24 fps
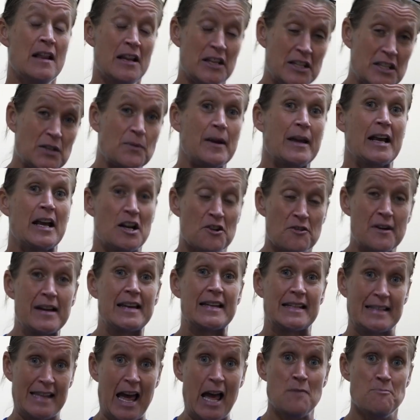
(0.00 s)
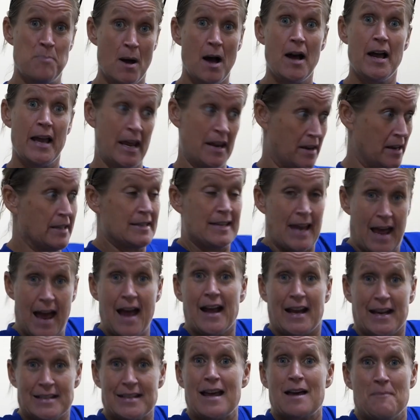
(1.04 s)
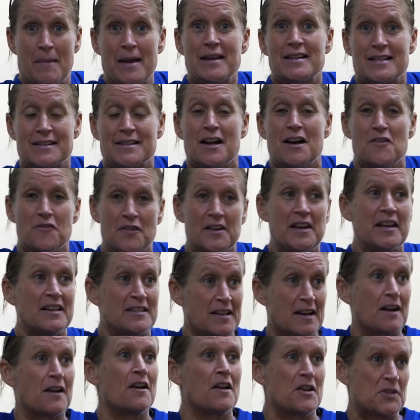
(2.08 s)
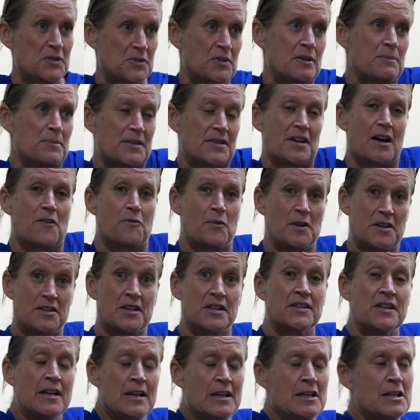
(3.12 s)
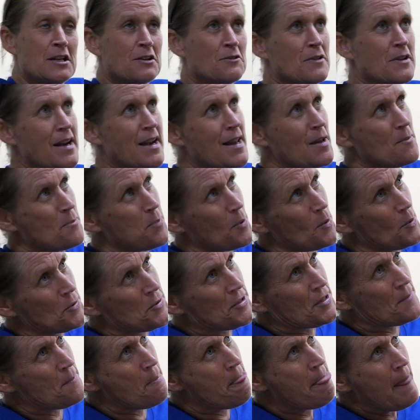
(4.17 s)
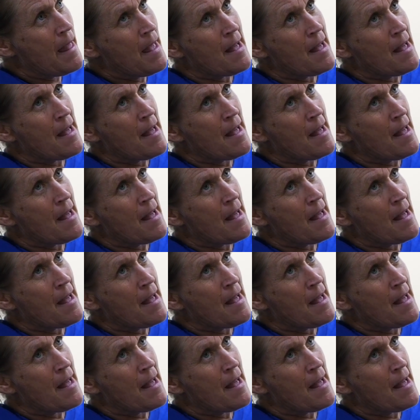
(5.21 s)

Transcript: increase that buy-in into academic stuff and into classroom stuff, which is really important.